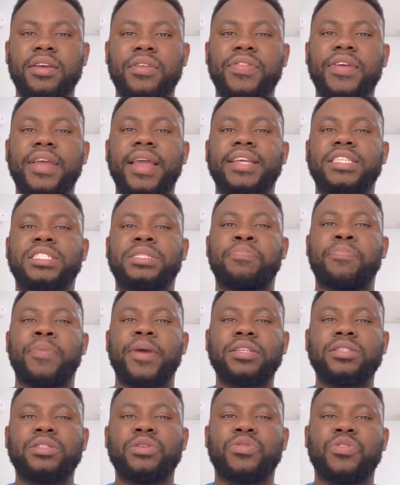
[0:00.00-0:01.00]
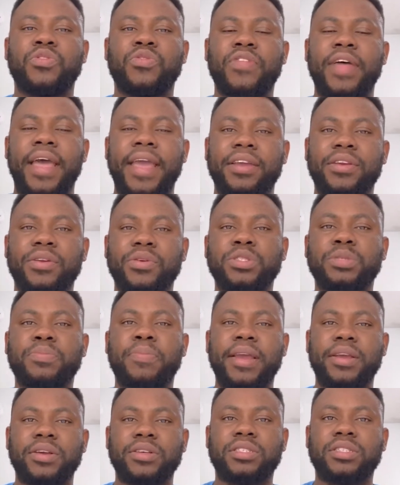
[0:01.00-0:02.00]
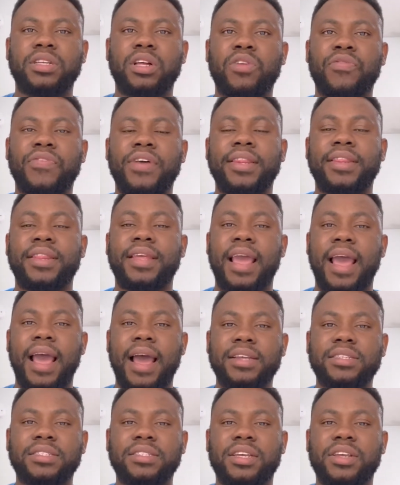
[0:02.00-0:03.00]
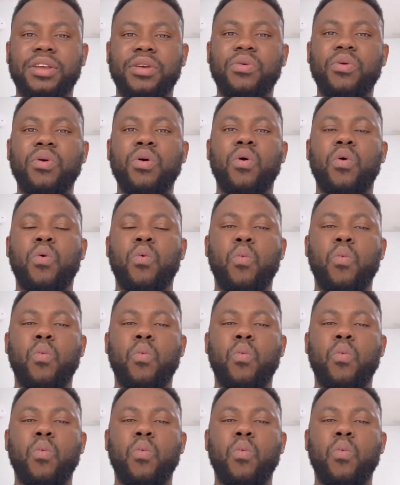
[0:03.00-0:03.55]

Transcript: They expect you to diagnose by yourself and they ask you